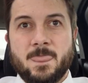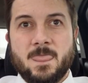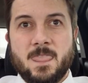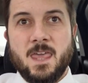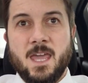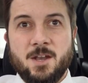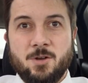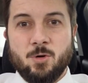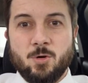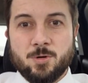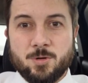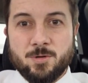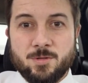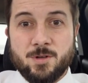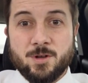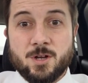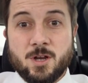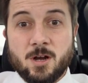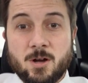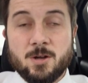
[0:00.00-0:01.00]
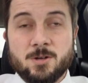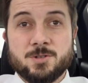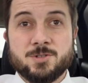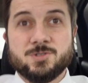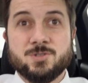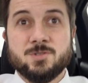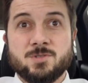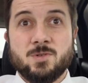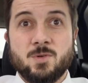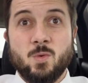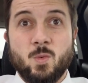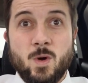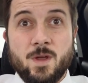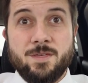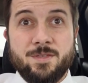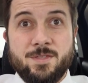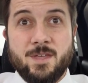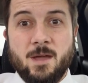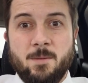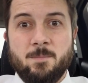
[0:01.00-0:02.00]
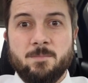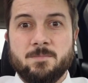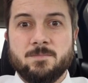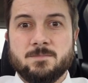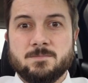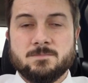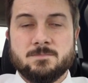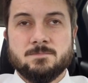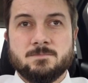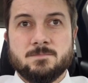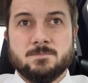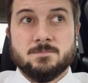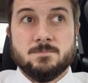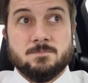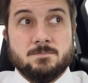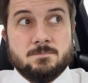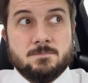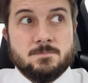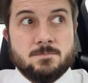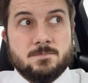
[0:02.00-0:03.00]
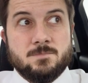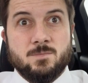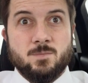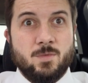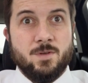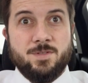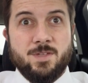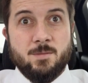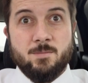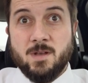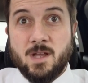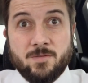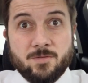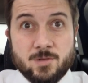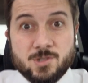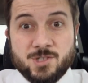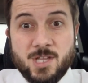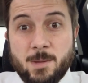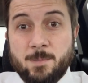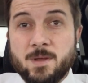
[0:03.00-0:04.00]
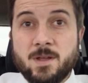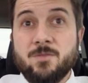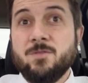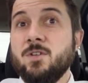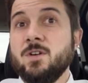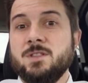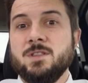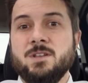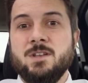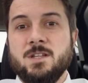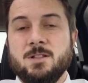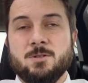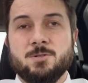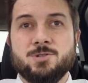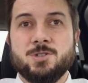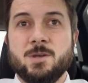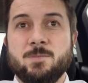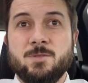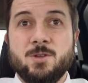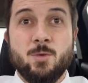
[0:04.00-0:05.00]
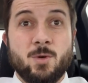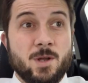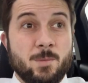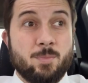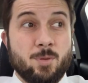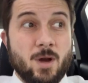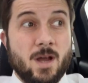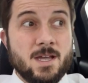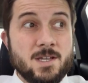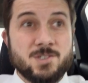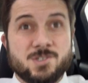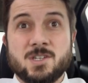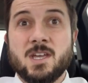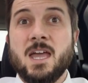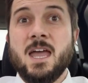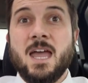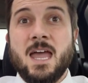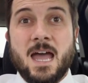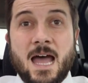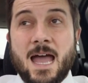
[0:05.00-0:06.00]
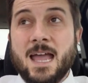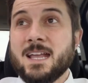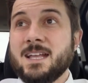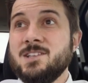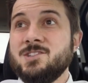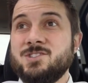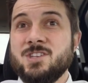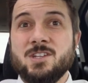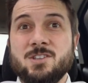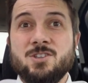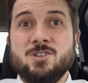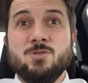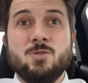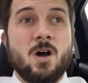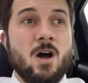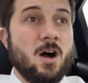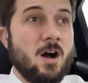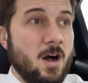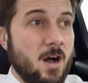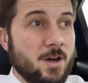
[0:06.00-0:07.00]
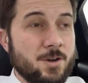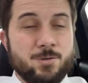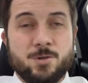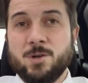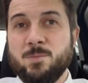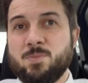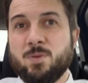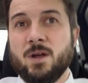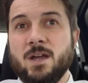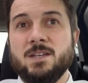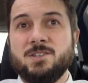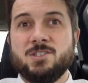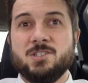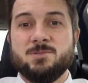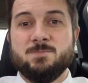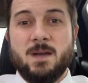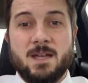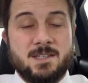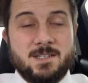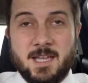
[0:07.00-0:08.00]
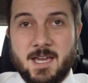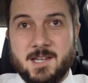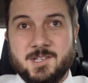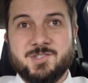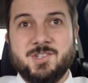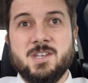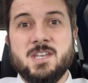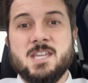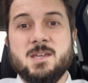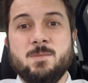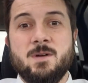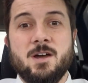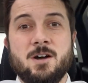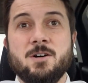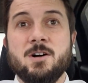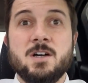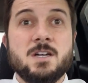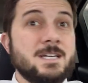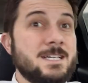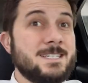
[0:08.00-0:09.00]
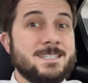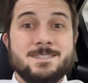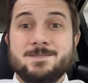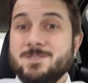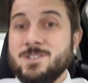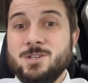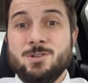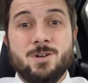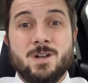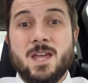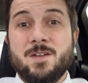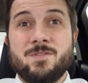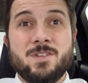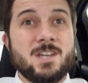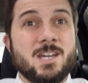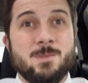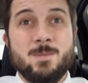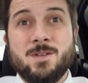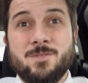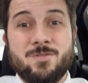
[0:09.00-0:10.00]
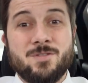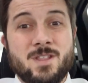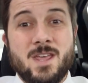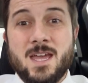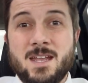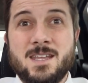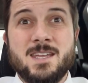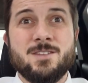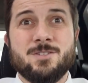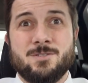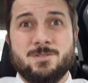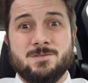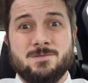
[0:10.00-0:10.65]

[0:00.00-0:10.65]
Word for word: and order their cars with them. With them never stepping foot in the dealership. You want a price? I can send you a hundred prices by text and email. You don't have to come in for that either.